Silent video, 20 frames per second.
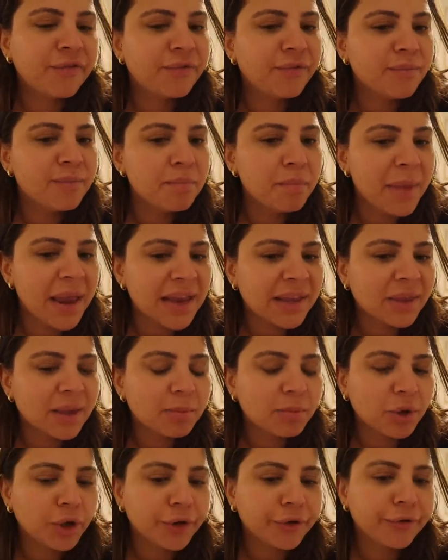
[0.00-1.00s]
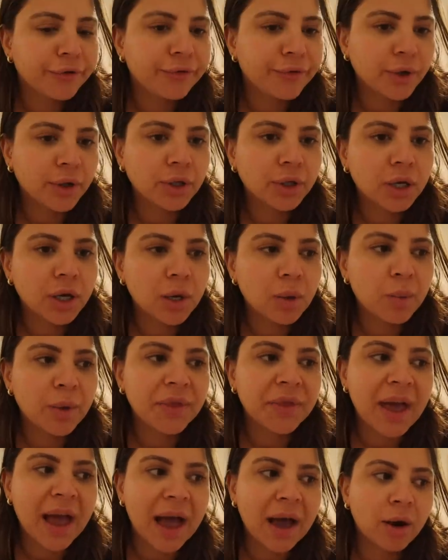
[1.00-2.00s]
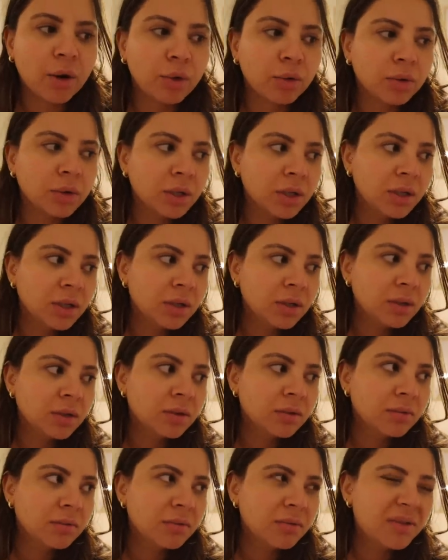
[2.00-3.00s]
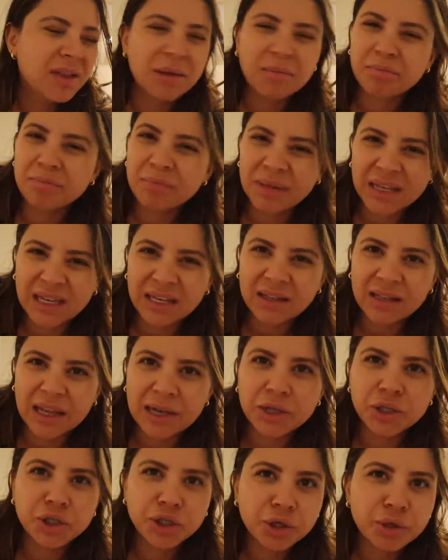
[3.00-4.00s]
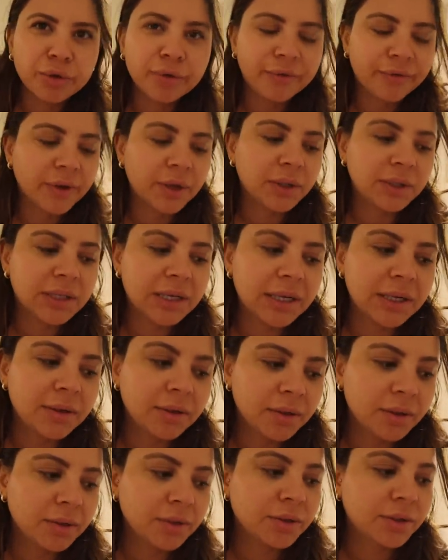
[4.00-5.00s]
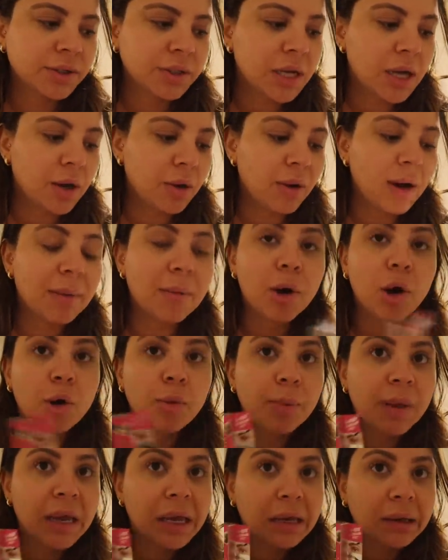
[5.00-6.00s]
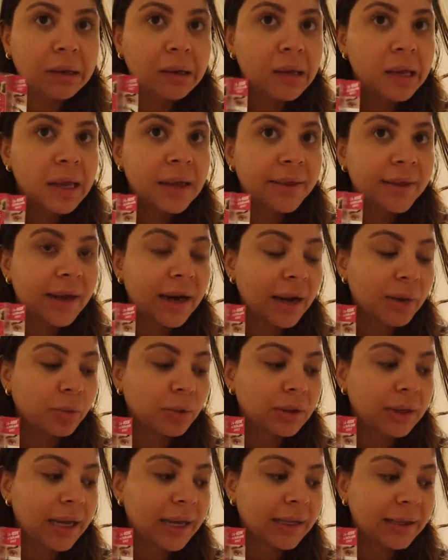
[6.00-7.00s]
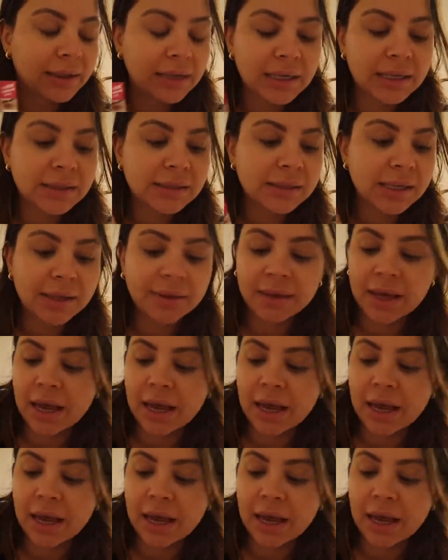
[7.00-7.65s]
make them look fuller without them being like too filled in. So I'm hoping that I will like this and